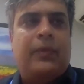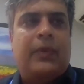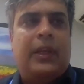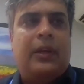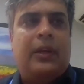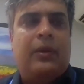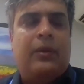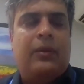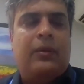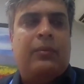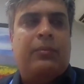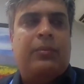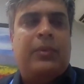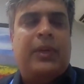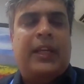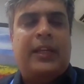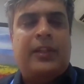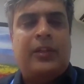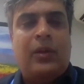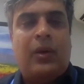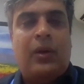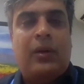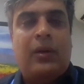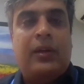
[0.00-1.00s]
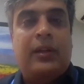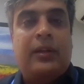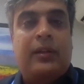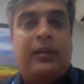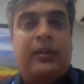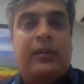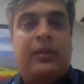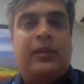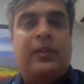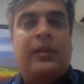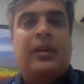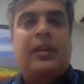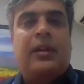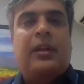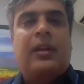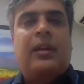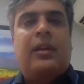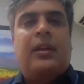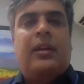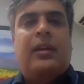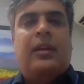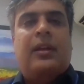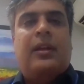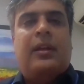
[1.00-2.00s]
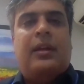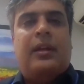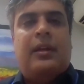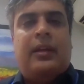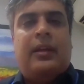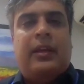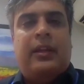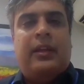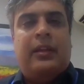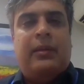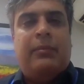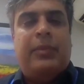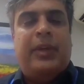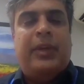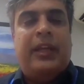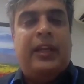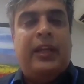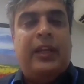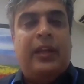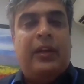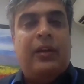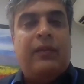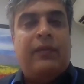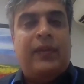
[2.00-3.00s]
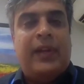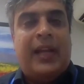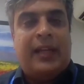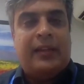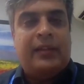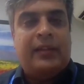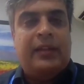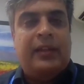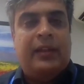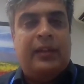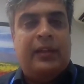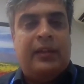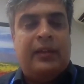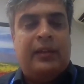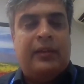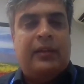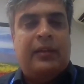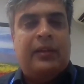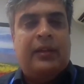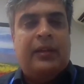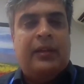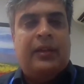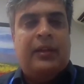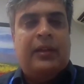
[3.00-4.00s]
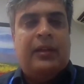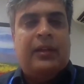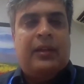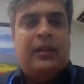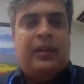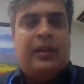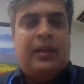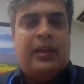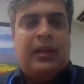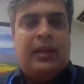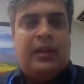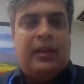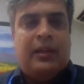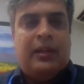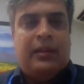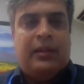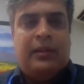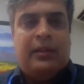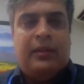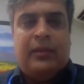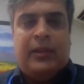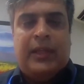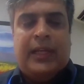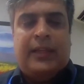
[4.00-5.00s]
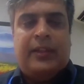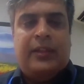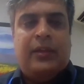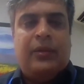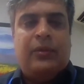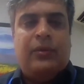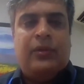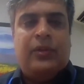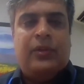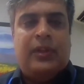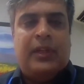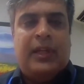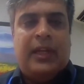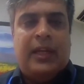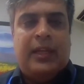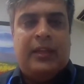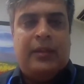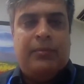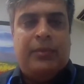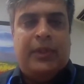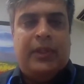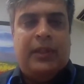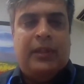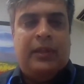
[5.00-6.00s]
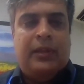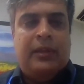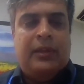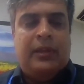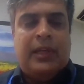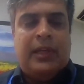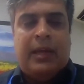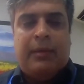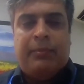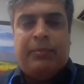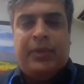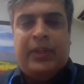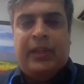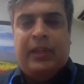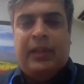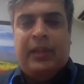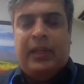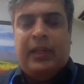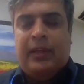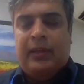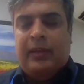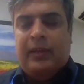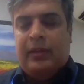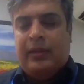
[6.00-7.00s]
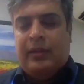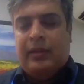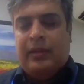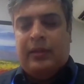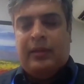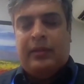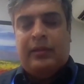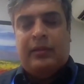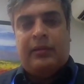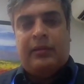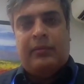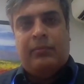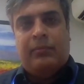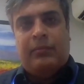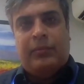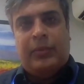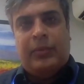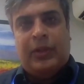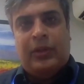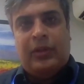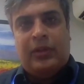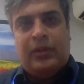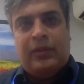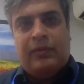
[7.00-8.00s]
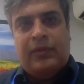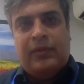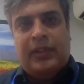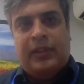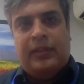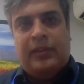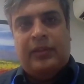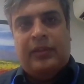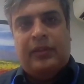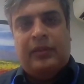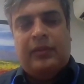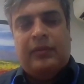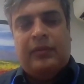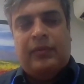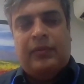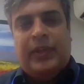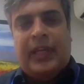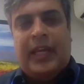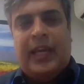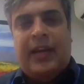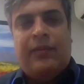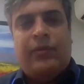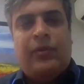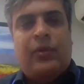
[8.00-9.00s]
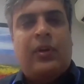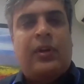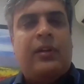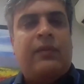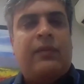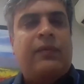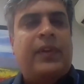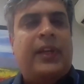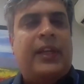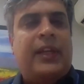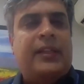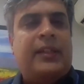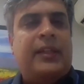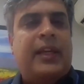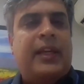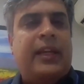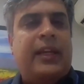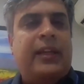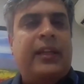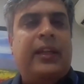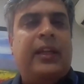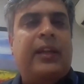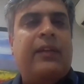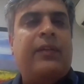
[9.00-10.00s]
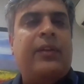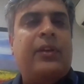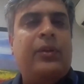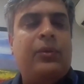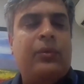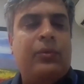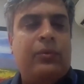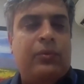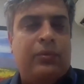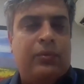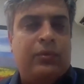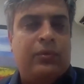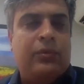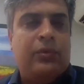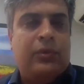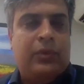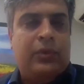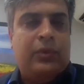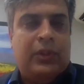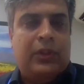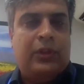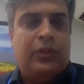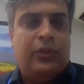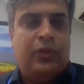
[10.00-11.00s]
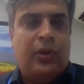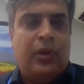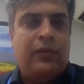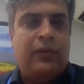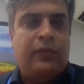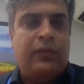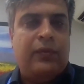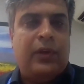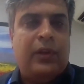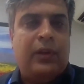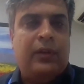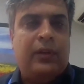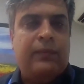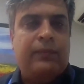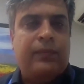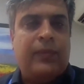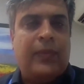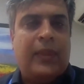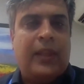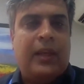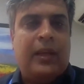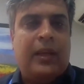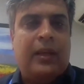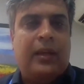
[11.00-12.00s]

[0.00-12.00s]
you know, placed orders in the beginning of last year uh, the execution has been uh, happening, and uh, because of this, we have not faced any revenue shortfall.